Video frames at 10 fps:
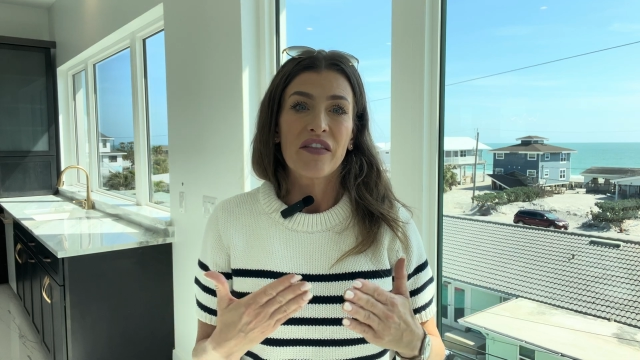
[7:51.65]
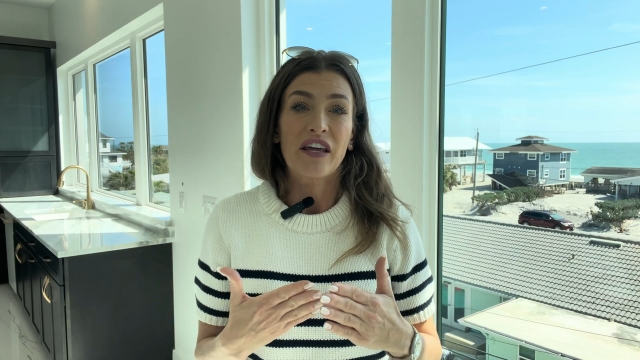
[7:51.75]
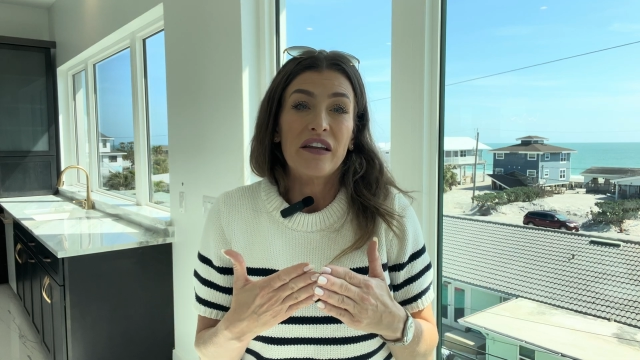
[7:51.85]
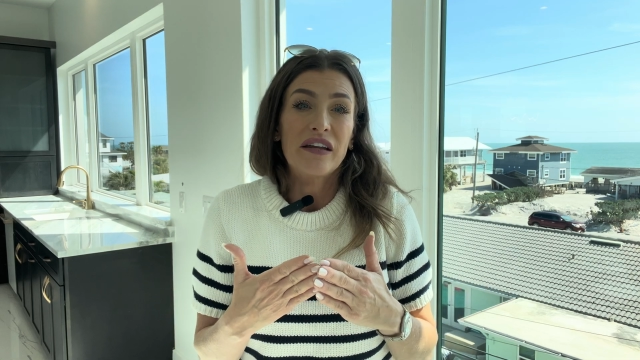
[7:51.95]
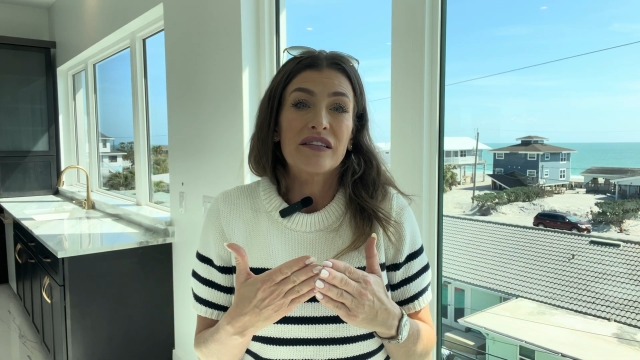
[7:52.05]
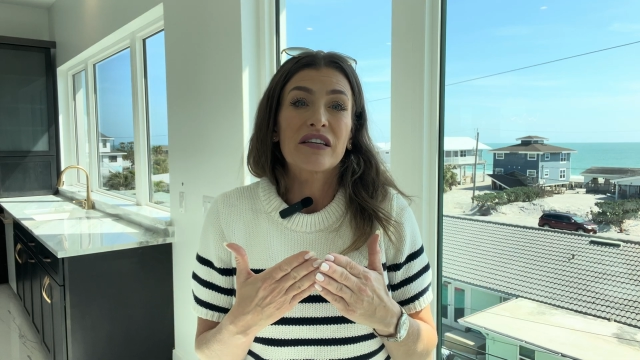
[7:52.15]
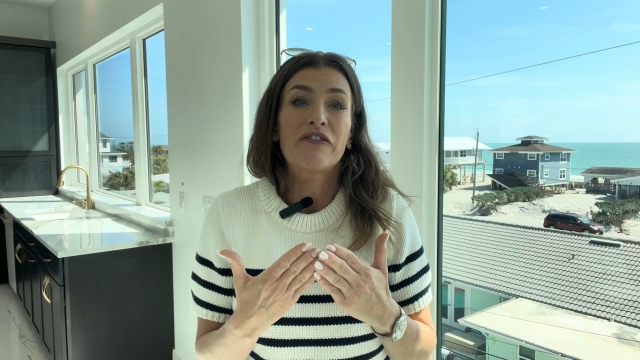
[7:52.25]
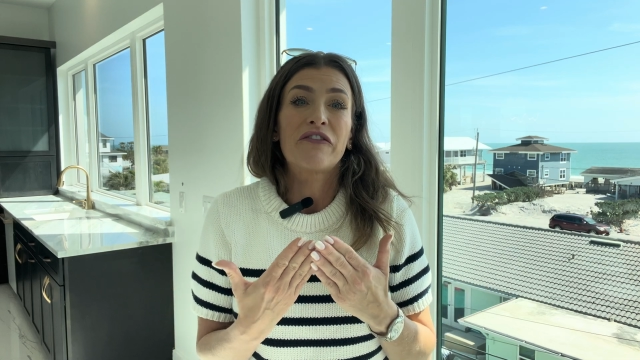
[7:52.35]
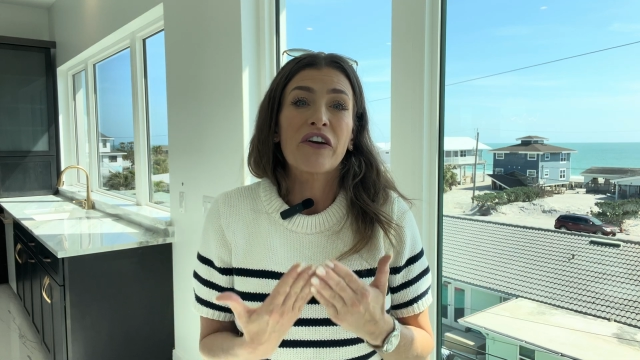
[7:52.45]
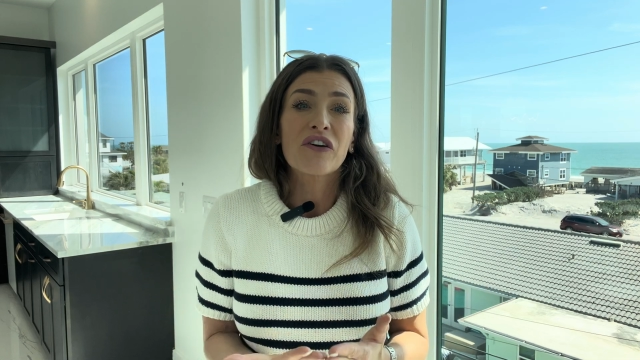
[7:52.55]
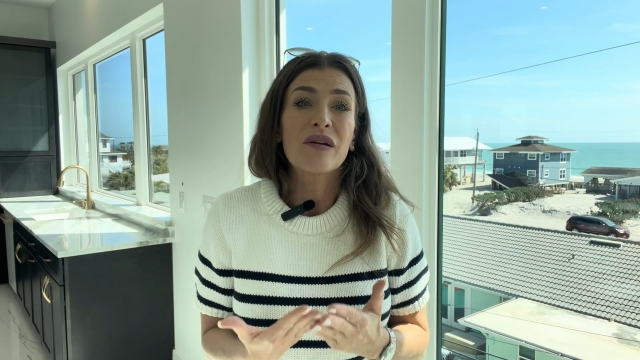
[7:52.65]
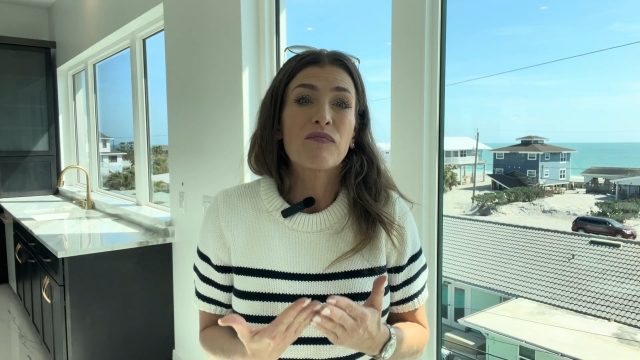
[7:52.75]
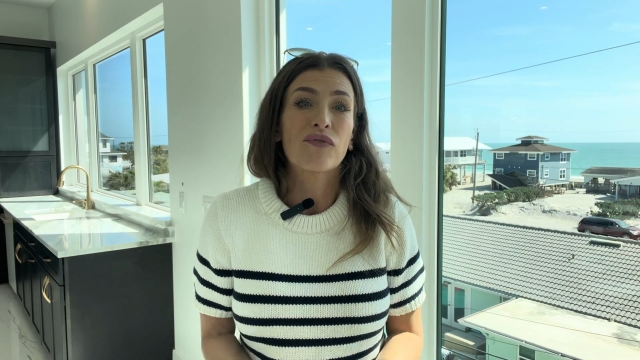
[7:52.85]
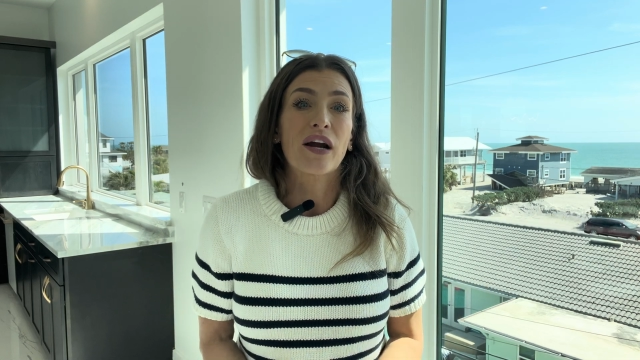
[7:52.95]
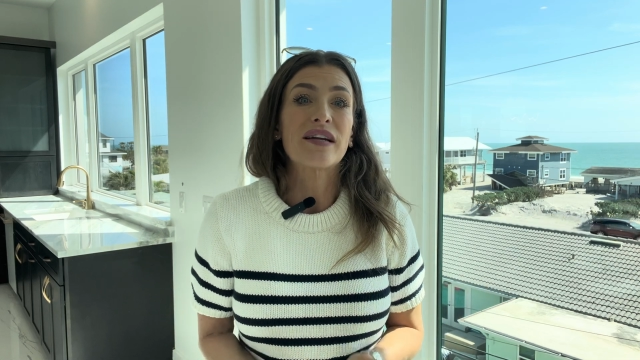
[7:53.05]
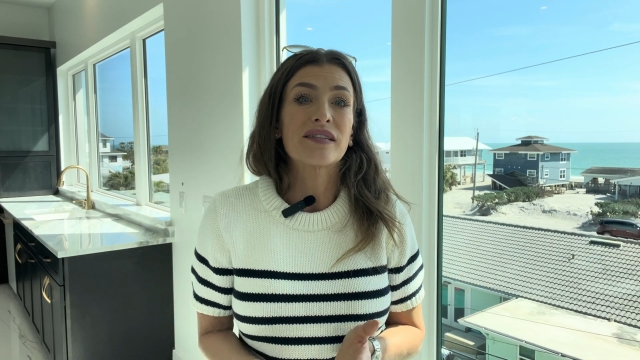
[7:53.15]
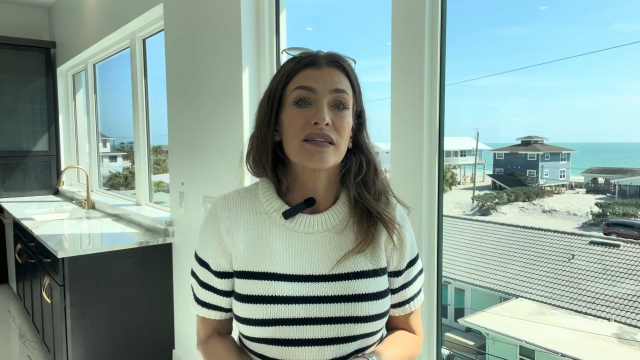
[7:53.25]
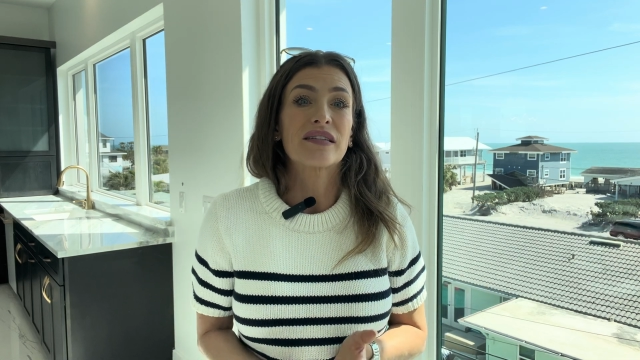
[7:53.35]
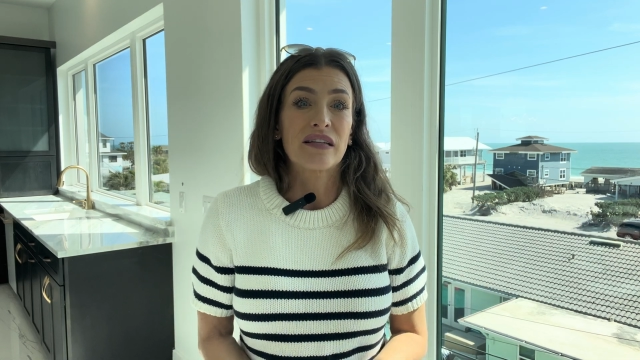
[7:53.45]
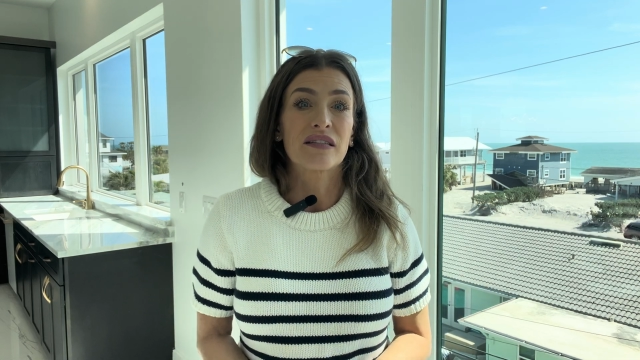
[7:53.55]
that it's a very price
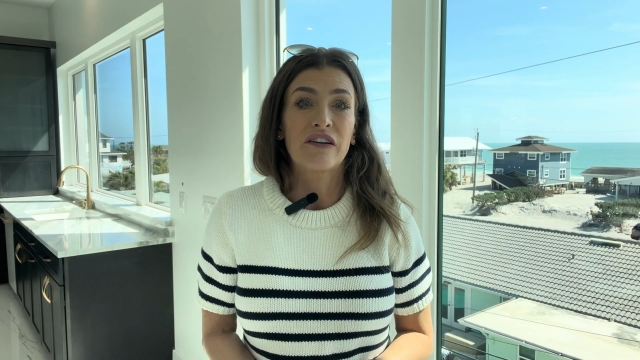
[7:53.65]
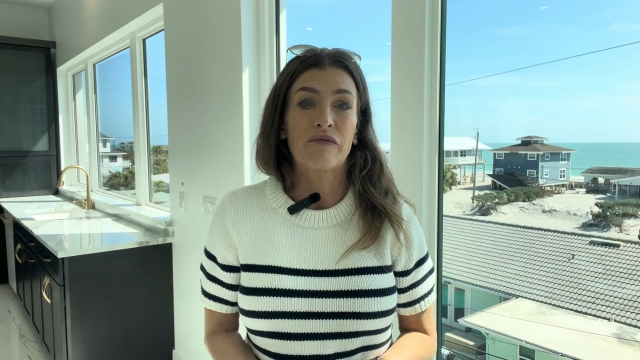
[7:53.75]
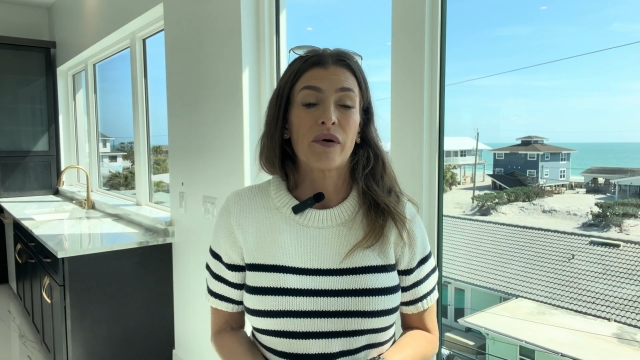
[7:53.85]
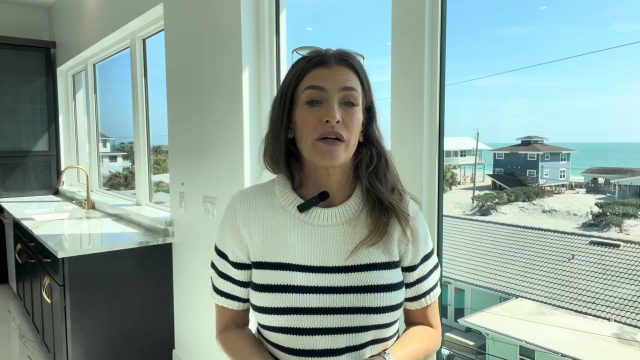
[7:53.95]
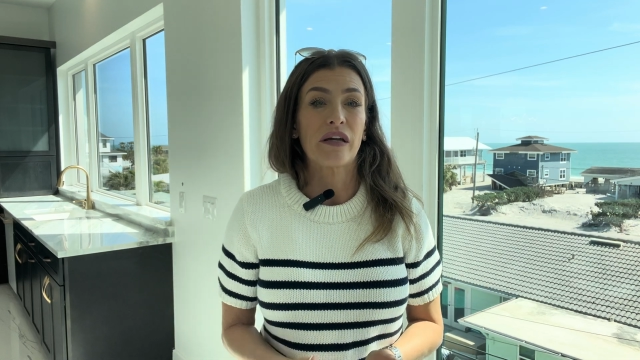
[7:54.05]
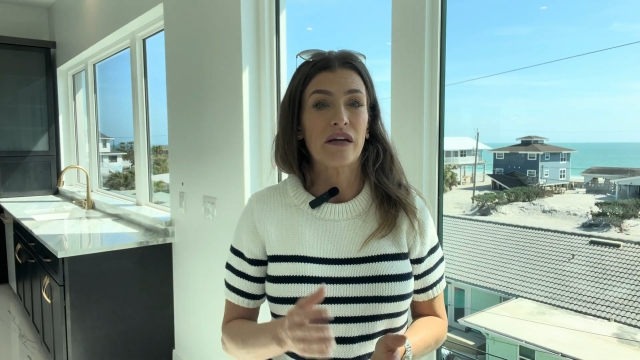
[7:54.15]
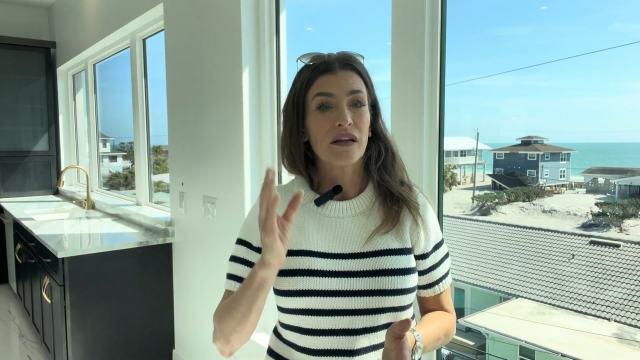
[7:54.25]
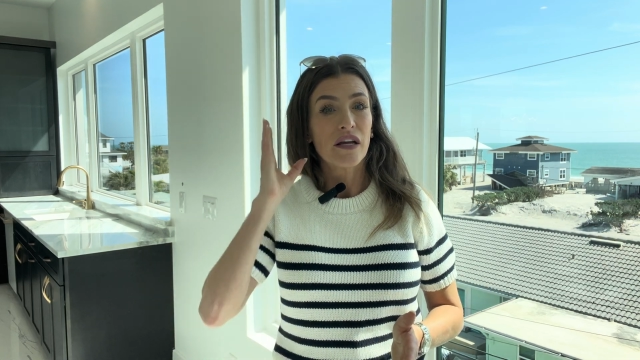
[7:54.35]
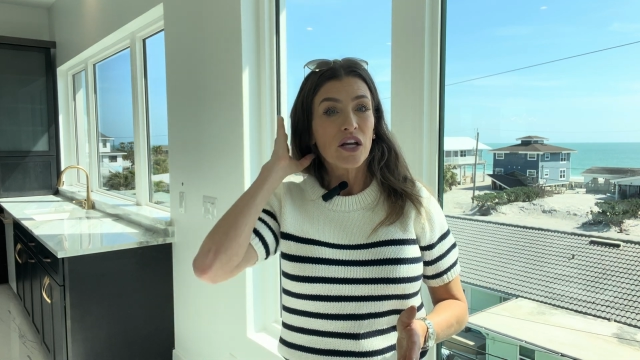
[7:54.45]
sensitive market.